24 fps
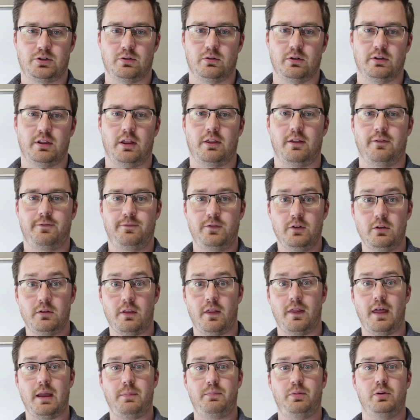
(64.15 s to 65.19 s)
sure that the food
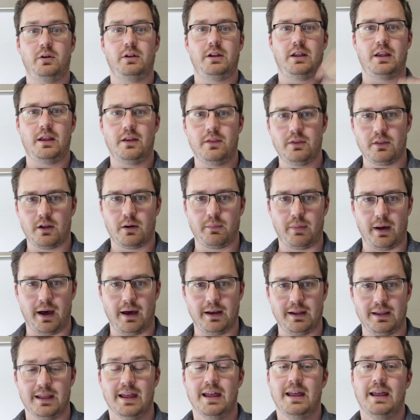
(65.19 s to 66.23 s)
that they put in their
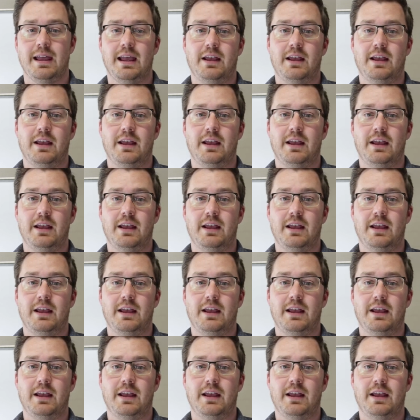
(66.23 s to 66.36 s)
body